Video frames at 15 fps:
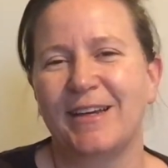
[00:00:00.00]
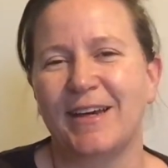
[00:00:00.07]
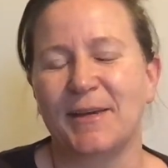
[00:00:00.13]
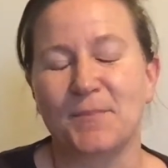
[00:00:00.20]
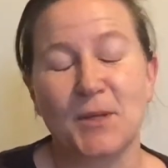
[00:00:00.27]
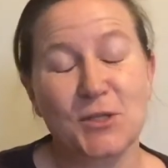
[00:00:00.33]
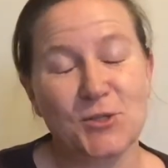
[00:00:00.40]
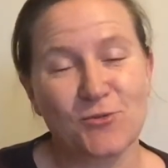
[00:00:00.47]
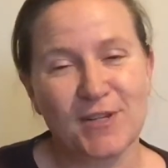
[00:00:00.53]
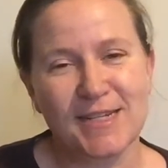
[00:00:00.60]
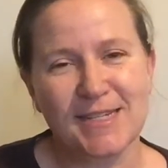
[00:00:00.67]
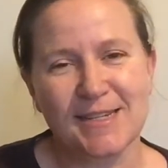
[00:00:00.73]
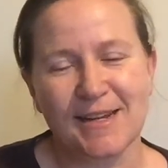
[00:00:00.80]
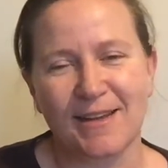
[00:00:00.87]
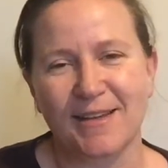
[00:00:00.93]
And most
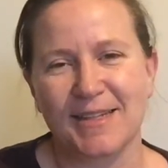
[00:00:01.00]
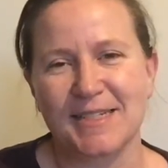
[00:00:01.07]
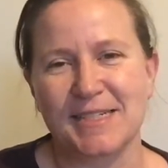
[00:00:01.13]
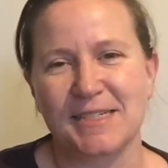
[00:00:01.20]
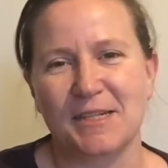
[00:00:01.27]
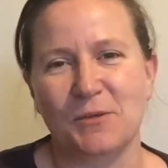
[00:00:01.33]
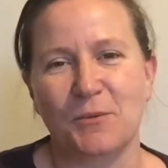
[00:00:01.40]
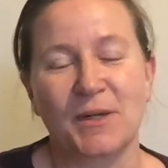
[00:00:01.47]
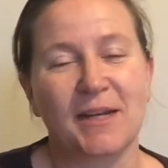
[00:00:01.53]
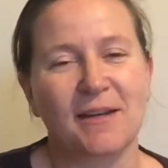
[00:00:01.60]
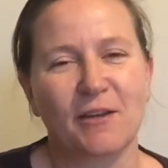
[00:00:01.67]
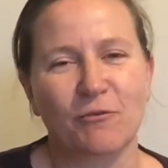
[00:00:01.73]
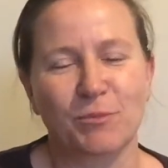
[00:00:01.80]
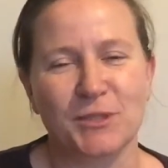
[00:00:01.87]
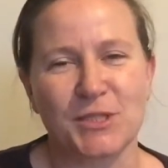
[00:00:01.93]
recently I did it when I
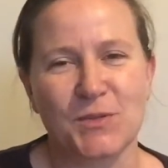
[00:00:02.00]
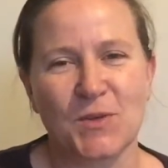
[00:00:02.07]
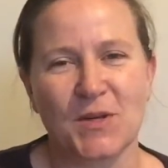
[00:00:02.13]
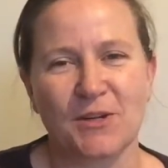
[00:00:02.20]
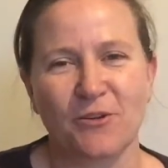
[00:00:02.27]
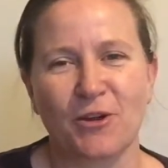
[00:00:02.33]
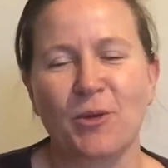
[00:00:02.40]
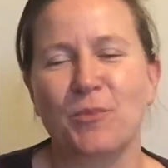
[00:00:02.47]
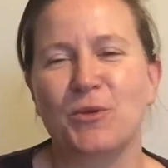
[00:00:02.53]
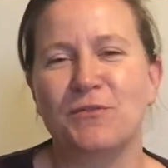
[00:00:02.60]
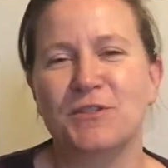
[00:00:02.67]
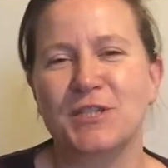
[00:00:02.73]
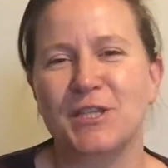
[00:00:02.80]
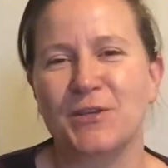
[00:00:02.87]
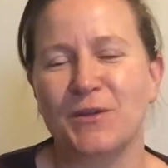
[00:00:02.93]
left Botswana and I
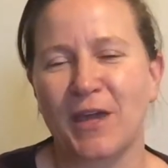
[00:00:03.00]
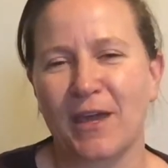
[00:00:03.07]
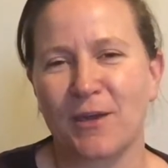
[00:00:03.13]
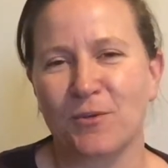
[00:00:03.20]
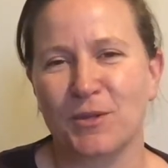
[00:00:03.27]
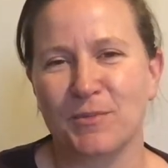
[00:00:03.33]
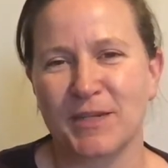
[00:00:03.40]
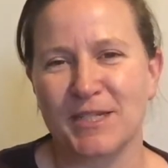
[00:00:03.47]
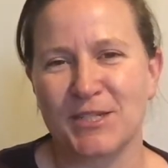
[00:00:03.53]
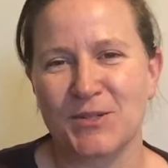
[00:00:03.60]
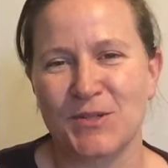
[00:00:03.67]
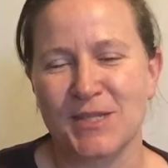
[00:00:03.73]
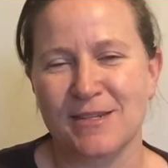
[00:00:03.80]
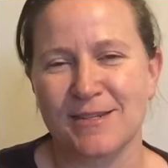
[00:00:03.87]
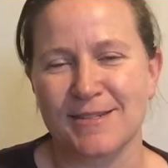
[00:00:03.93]
moved to the UK with my
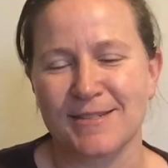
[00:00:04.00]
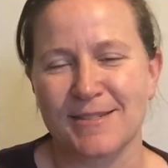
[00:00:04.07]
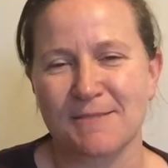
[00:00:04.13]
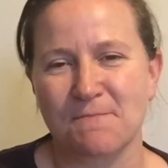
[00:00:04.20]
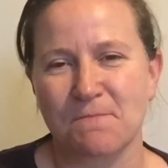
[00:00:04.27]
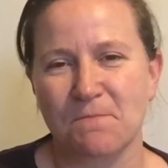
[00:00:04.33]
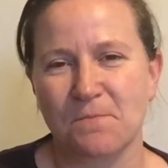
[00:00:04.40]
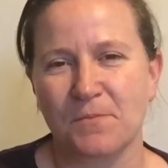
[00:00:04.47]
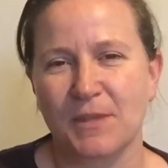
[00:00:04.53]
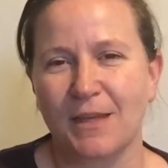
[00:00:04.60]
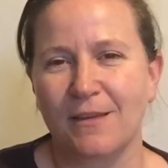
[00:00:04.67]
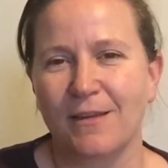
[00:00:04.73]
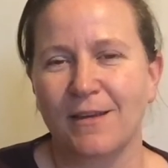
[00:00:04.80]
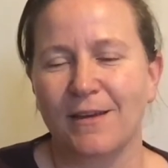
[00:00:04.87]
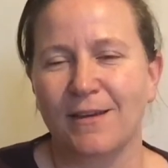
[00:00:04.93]
two sons.
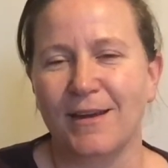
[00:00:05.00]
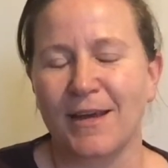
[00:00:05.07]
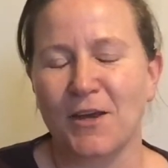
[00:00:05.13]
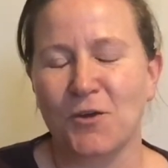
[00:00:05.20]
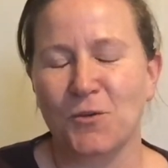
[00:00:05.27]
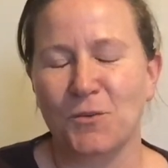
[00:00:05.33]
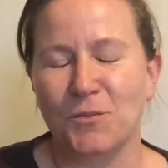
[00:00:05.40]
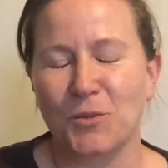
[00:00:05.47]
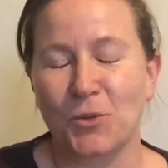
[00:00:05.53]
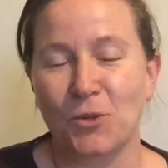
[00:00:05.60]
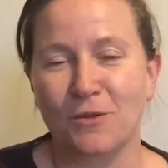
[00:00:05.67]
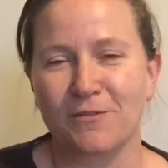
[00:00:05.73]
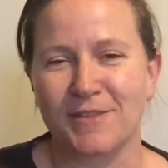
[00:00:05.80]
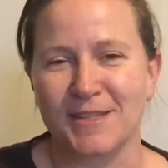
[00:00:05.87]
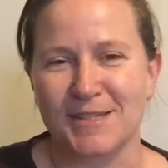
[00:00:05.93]
Now,
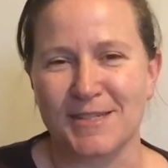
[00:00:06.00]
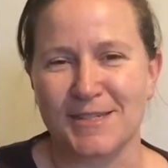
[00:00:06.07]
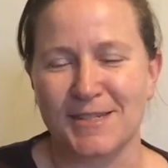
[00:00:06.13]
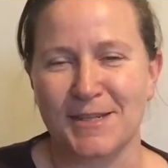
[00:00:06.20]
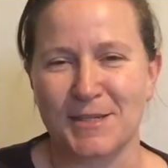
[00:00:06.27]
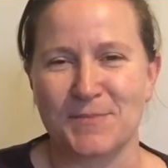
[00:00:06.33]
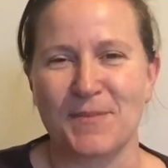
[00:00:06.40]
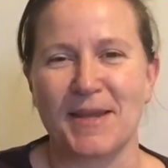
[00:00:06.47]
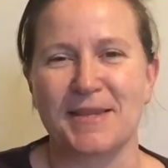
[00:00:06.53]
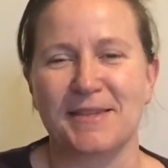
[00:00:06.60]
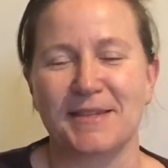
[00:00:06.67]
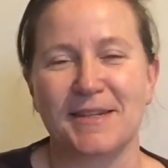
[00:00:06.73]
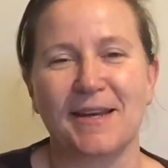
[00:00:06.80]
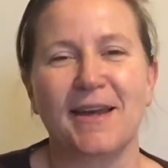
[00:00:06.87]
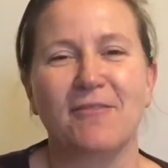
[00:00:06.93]
all of this has meant
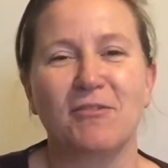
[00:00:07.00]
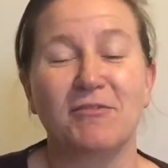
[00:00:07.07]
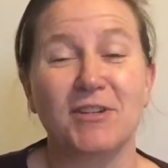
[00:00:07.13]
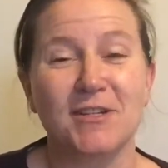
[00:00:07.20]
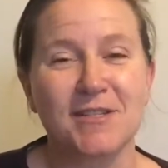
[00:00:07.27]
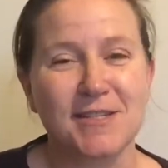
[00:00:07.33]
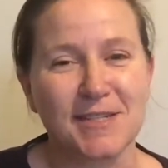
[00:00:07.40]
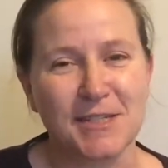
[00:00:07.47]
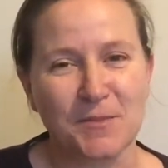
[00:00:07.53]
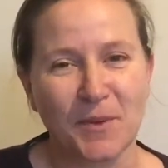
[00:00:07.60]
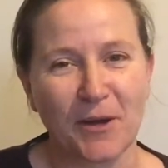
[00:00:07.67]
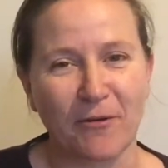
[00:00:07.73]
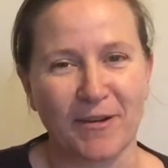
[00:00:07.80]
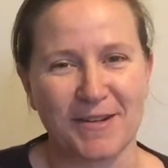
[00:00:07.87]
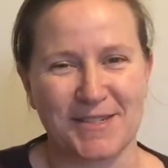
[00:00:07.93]
that I have a vast
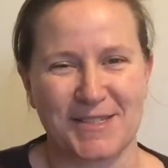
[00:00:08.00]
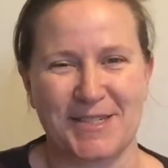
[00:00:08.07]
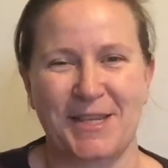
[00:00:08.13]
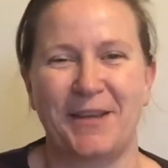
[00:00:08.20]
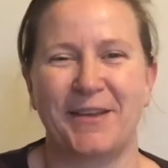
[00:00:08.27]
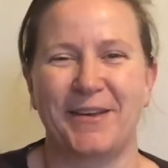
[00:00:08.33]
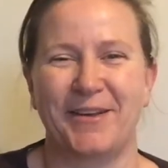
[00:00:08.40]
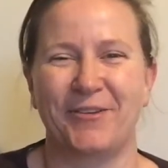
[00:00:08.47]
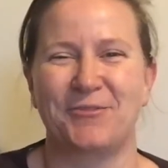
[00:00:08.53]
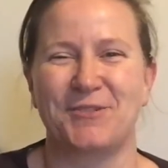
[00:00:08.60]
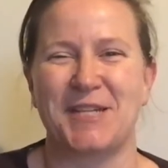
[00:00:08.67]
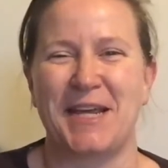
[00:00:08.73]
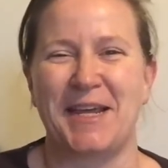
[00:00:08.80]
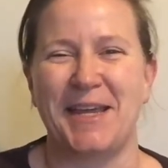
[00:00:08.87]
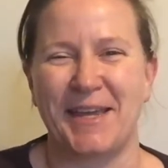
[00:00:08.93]
experience of
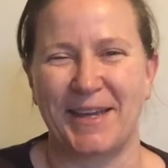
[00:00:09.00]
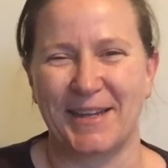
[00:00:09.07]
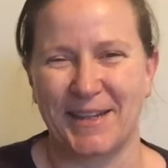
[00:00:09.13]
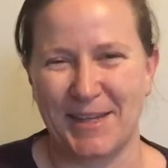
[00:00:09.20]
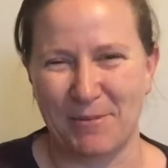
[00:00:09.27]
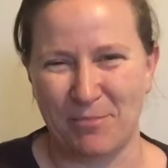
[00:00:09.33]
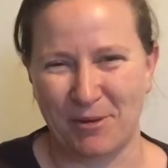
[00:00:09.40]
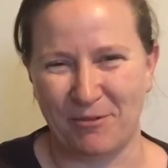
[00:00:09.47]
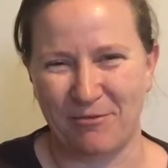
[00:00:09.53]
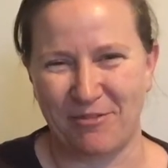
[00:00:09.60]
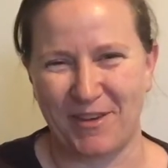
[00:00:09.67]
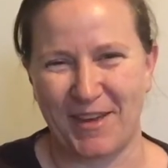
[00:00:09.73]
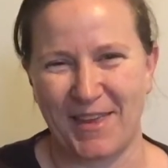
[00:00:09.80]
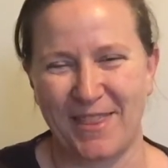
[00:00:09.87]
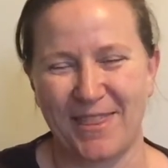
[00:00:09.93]
taking a leap of
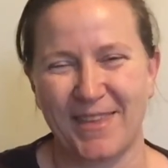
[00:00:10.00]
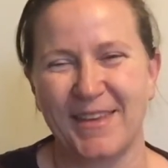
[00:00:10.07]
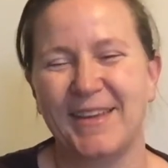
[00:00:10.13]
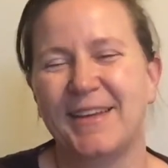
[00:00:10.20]
faith.